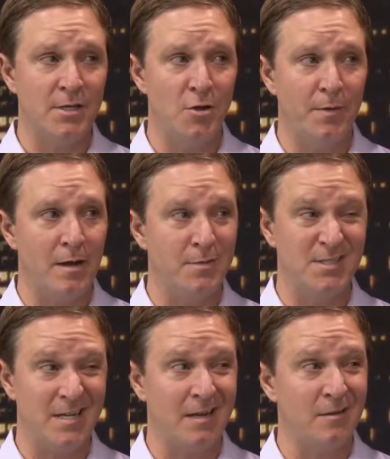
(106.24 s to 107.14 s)
they open up a
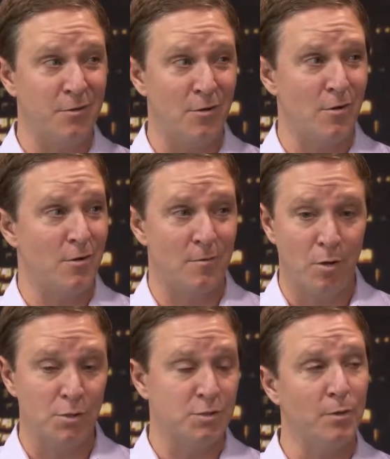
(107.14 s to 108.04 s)
second, third, or
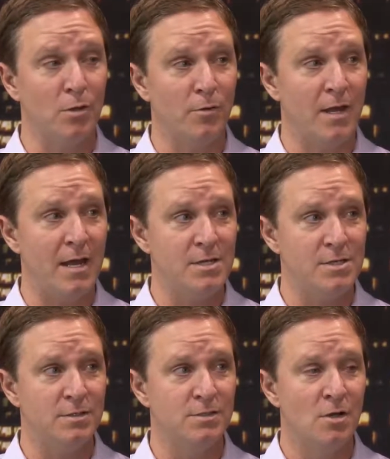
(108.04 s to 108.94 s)
multiple
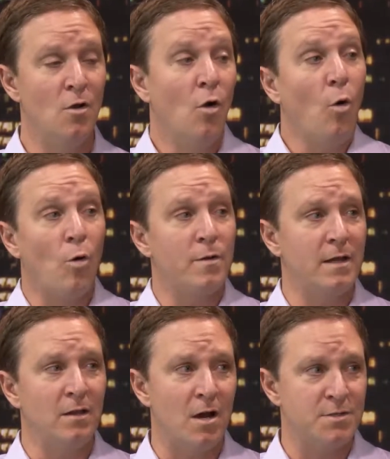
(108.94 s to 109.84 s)
locations, or
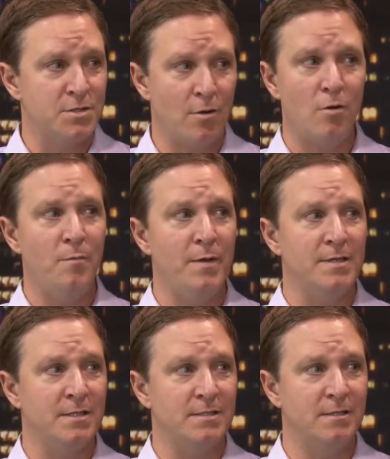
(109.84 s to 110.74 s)
they launch their own
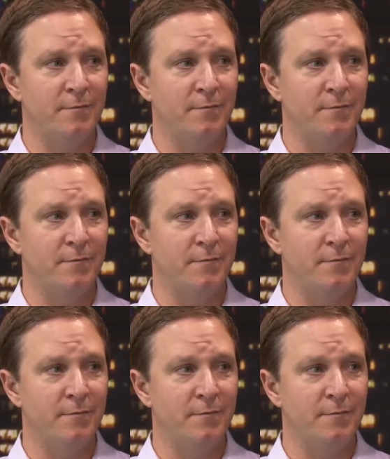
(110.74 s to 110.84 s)
business.